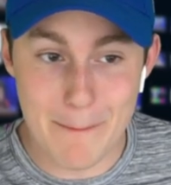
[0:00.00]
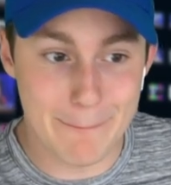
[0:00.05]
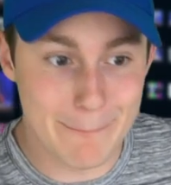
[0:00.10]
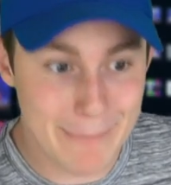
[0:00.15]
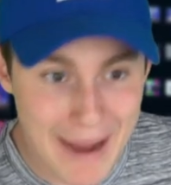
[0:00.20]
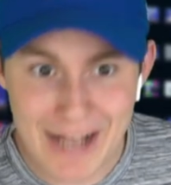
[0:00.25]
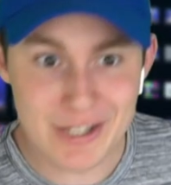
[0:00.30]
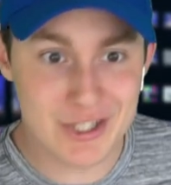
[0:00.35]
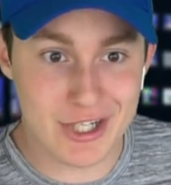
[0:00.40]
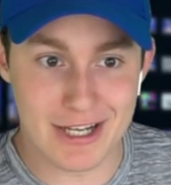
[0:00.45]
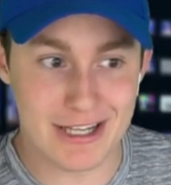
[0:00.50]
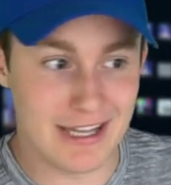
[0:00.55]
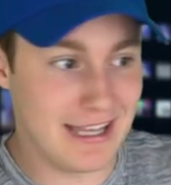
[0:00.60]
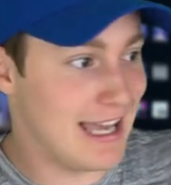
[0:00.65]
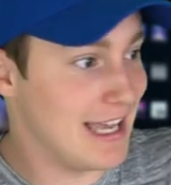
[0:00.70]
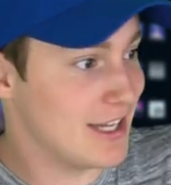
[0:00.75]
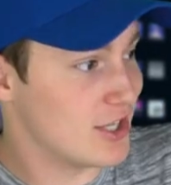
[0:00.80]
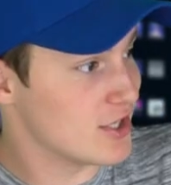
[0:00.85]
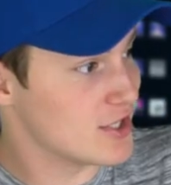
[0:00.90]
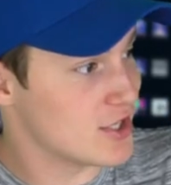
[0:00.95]

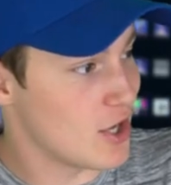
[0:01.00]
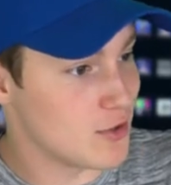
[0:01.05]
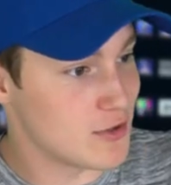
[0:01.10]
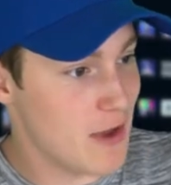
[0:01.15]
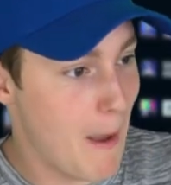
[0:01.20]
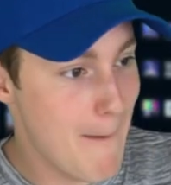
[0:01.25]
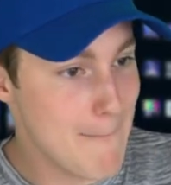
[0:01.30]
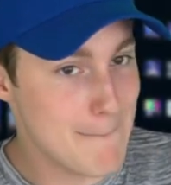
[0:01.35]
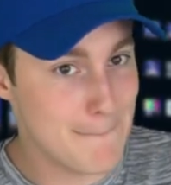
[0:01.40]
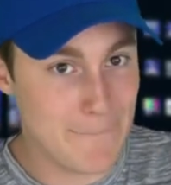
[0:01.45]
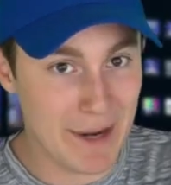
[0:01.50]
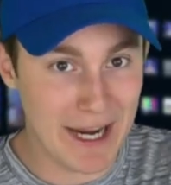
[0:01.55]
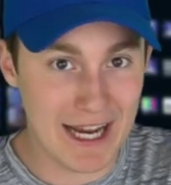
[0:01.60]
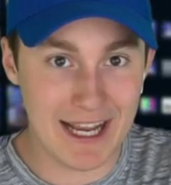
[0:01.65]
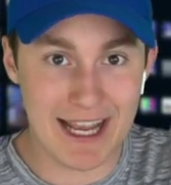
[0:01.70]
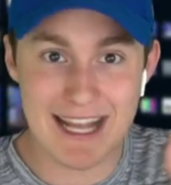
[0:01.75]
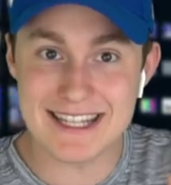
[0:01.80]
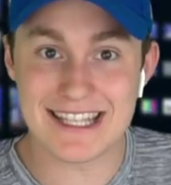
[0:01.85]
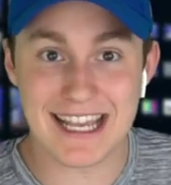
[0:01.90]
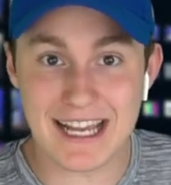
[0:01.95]
magically, it just goes
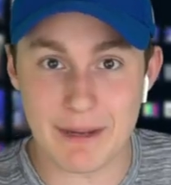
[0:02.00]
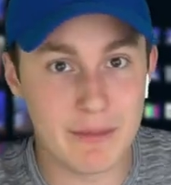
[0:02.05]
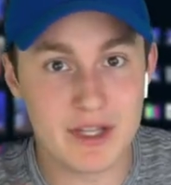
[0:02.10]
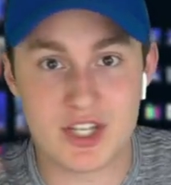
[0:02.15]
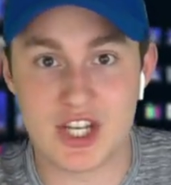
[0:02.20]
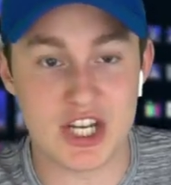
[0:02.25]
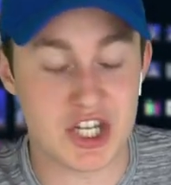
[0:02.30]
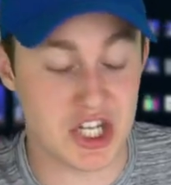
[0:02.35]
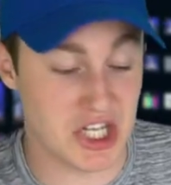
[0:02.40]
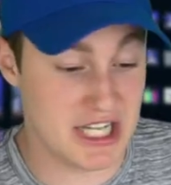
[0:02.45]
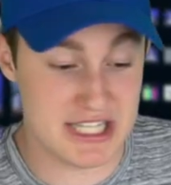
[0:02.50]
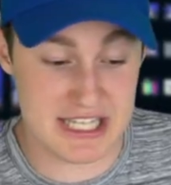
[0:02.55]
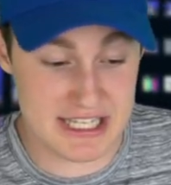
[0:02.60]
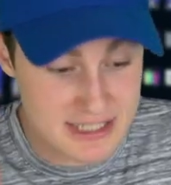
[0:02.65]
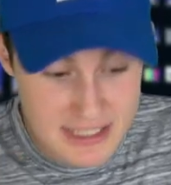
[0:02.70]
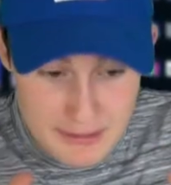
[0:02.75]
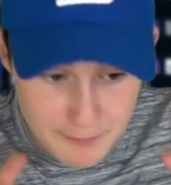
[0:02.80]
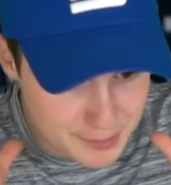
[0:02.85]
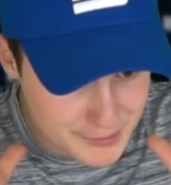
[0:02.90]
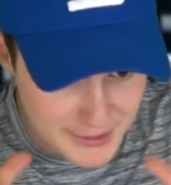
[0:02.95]
it's like a magician. It's,
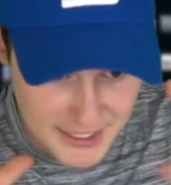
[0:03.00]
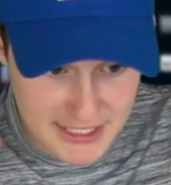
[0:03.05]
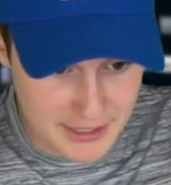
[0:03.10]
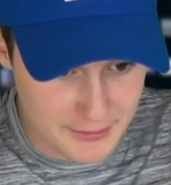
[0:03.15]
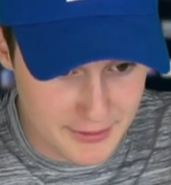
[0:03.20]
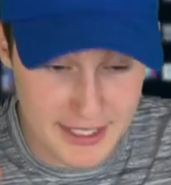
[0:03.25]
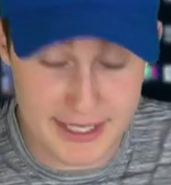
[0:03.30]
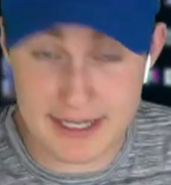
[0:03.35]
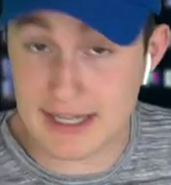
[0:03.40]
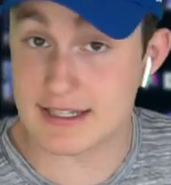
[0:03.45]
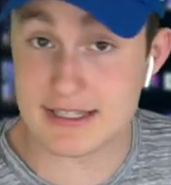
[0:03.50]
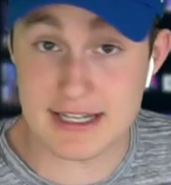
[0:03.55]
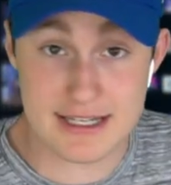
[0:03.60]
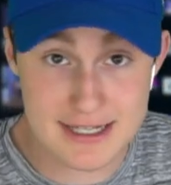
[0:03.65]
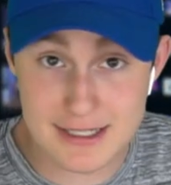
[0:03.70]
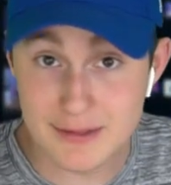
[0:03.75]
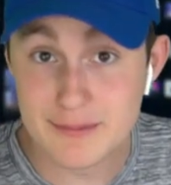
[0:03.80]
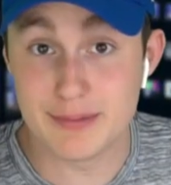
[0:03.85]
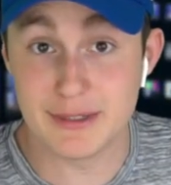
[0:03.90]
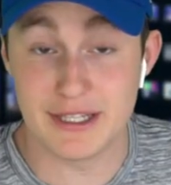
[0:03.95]
it's completely ridiculous.
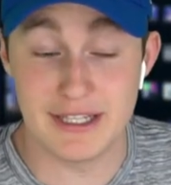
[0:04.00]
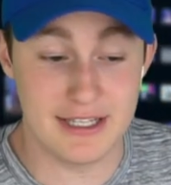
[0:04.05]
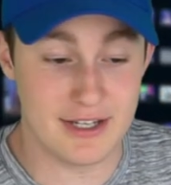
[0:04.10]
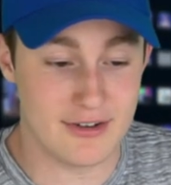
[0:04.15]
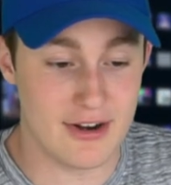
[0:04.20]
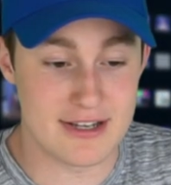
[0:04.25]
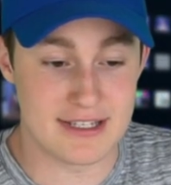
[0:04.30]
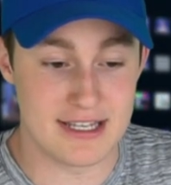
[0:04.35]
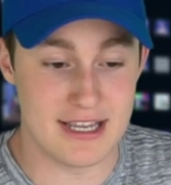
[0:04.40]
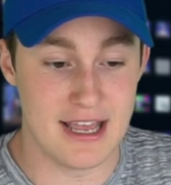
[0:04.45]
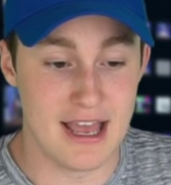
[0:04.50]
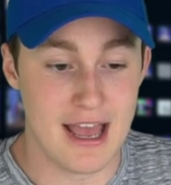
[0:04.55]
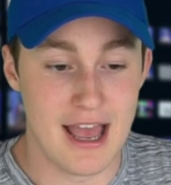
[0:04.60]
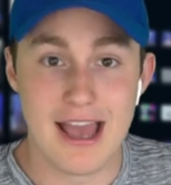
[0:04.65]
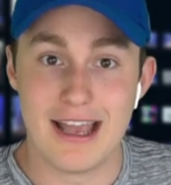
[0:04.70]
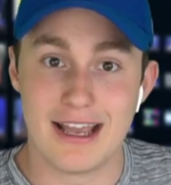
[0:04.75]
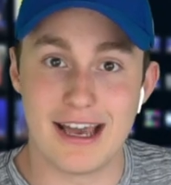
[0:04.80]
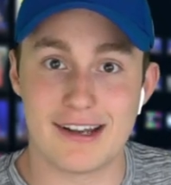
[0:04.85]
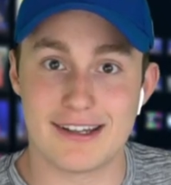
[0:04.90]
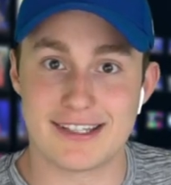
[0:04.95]
It's completely crazy.
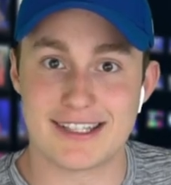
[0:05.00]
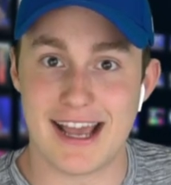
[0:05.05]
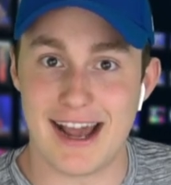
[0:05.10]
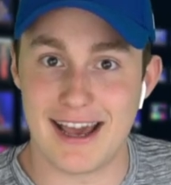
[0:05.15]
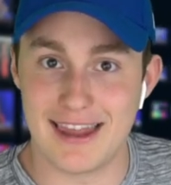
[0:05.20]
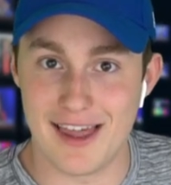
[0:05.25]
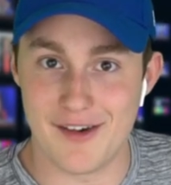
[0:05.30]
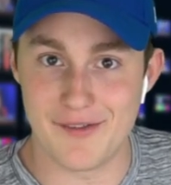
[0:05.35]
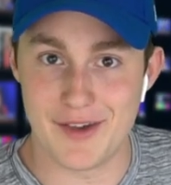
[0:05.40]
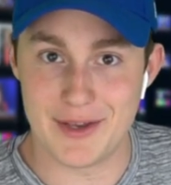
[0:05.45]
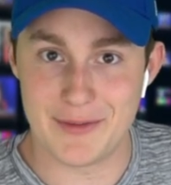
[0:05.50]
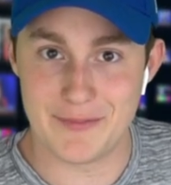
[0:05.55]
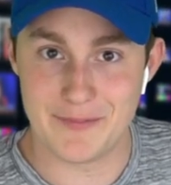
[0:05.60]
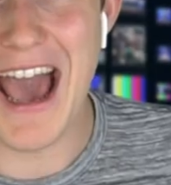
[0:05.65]
Gotta say, I love it.